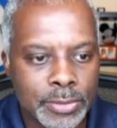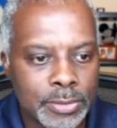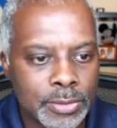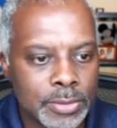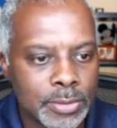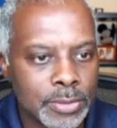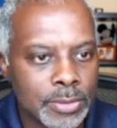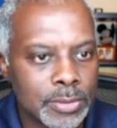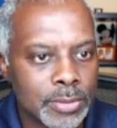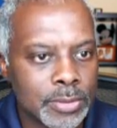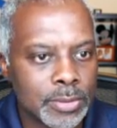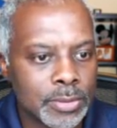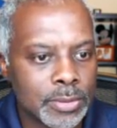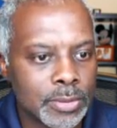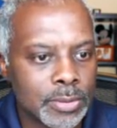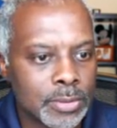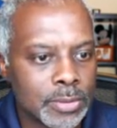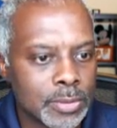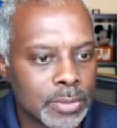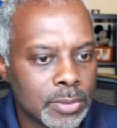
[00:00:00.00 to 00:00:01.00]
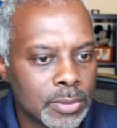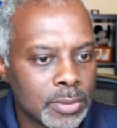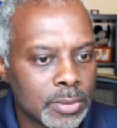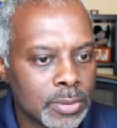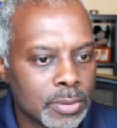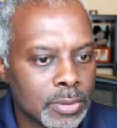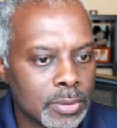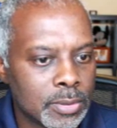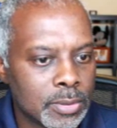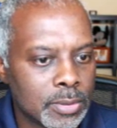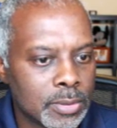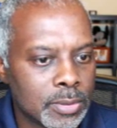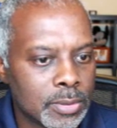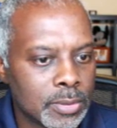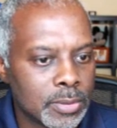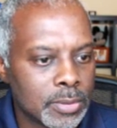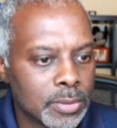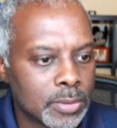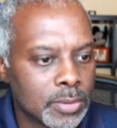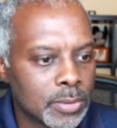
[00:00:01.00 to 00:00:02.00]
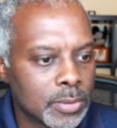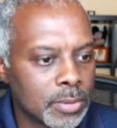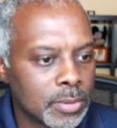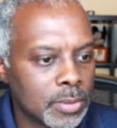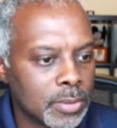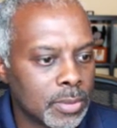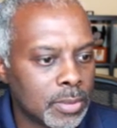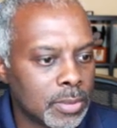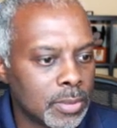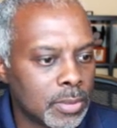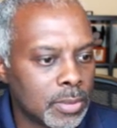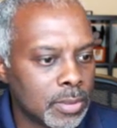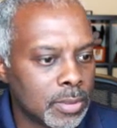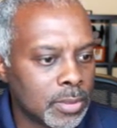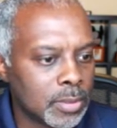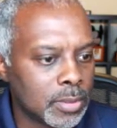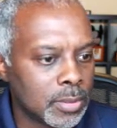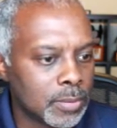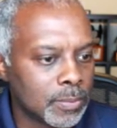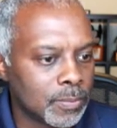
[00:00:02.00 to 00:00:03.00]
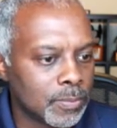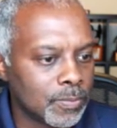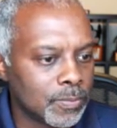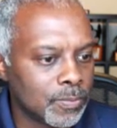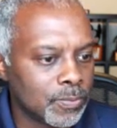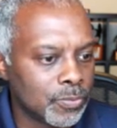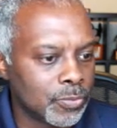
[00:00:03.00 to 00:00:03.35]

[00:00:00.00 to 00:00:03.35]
Nothing is said.